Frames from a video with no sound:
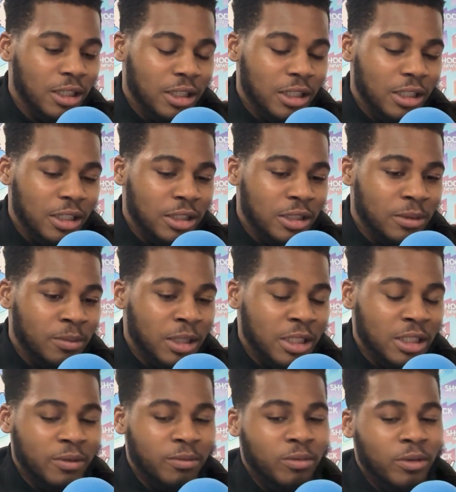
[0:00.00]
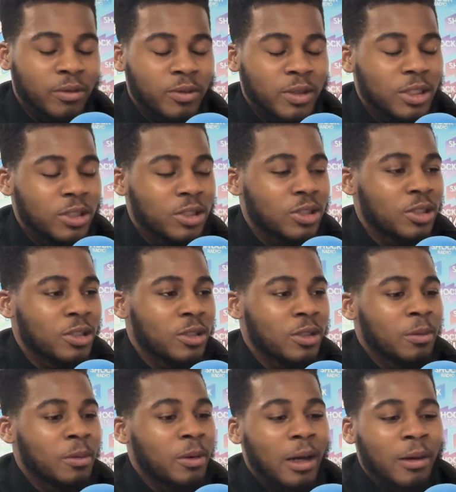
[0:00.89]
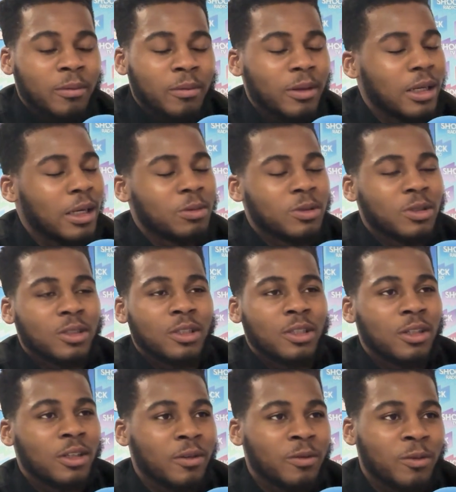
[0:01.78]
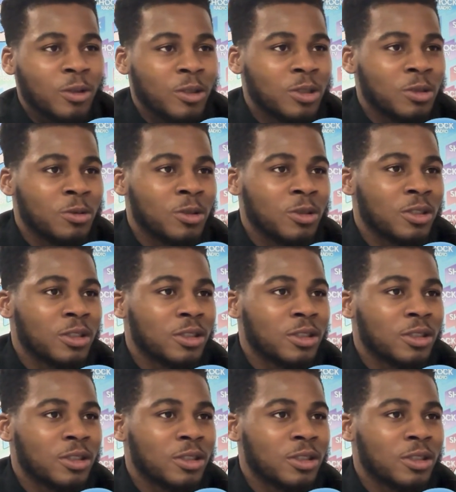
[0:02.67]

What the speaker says: is a massive privilege. So I'm absolutely looking forward to it.